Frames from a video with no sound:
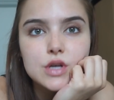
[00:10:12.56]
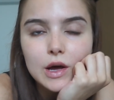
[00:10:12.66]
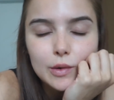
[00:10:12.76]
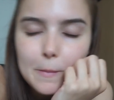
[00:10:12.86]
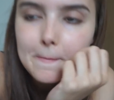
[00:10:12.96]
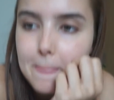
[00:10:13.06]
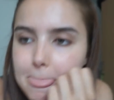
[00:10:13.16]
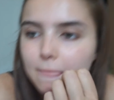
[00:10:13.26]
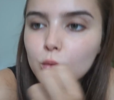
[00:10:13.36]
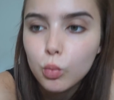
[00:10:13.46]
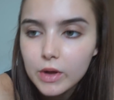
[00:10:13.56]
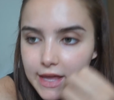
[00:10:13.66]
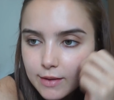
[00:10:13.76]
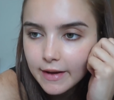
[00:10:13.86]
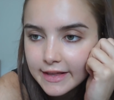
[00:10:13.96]
So,
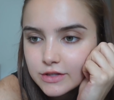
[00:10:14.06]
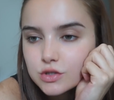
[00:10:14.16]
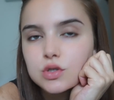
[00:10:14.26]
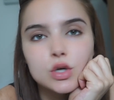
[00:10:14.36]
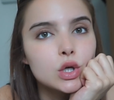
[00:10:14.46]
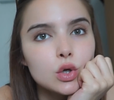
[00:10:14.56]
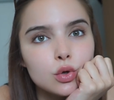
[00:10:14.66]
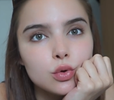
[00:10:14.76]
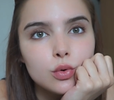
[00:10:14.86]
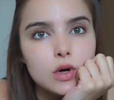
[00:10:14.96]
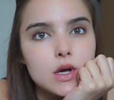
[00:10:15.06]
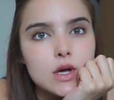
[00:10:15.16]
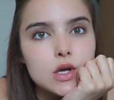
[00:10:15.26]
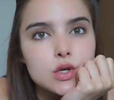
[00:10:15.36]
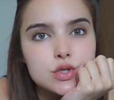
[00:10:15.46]
we went to
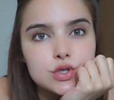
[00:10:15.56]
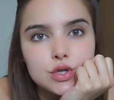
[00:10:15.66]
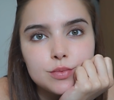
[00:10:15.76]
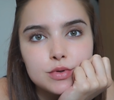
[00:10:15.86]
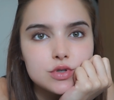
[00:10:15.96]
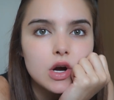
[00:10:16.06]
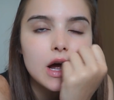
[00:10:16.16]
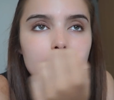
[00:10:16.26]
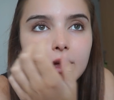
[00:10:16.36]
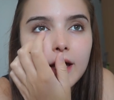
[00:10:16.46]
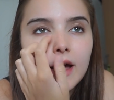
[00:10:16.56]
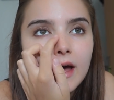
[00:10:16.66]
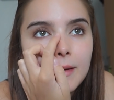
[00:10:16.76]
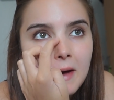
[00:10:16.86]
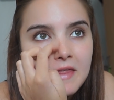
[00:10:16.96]
Superdrug,
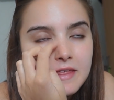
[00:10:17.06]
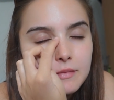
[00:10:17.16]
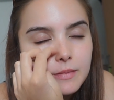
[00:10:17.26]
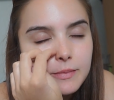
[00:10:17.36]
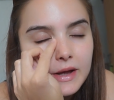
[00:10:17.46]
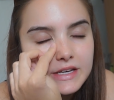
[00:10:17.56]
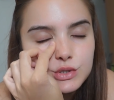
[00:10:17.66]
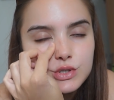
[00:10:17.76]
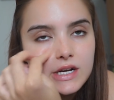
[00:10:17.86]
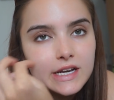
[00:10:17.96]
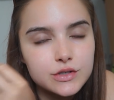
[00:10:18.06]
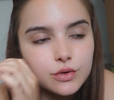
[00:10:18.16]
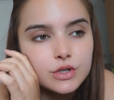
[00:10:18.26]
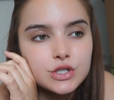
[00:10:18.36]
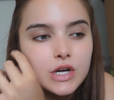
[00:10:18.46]
and then we went to
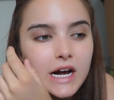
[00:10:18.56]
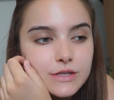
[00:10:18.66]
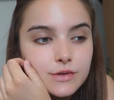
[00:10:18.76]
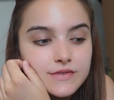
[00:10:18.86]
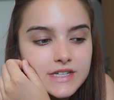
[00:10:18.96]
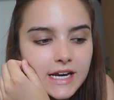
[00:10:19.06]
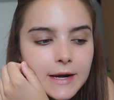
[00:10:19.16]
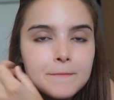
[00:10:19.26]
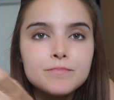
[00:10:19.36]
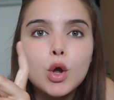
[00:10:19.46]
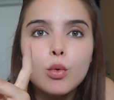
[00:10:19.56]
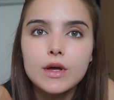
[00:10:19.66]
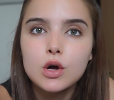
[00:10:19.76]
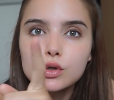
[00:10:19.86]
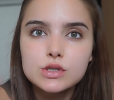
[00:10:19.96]
Lidl, as you guys would have seen. We
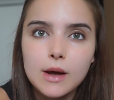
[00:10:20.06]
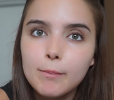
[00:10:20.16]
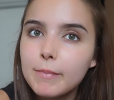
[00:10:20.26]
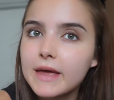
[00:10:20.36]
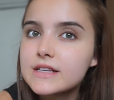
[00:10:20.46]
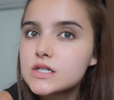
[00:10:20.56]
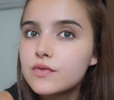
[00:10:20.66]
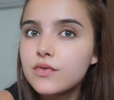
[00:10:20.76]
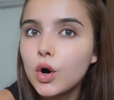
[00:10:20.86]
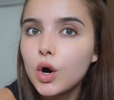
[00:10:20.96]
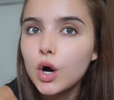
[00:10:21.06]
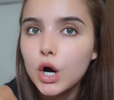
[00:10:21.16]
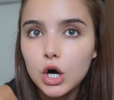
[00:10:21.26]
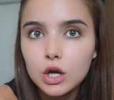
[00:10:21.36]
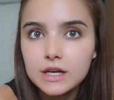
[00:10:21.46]
got some bits for
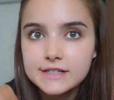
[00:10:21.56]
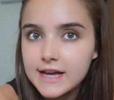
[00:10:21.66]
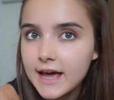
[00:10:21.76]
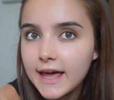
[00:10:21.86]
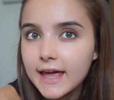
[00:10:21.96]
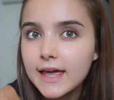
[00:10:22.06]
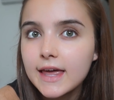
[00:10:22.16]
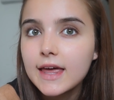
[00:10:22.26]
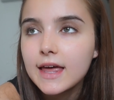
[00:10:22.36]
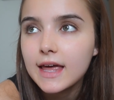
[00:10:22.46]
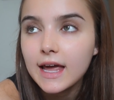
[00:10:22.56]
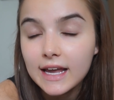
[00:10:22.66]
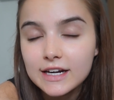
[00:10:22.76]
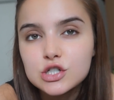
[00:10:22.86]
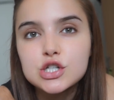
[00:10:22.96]
holiday
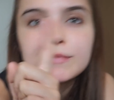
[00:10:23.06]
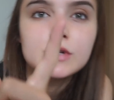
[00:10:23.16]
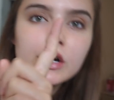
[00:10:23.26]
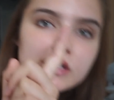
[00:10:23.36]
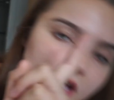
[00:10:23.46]
in Superdrug,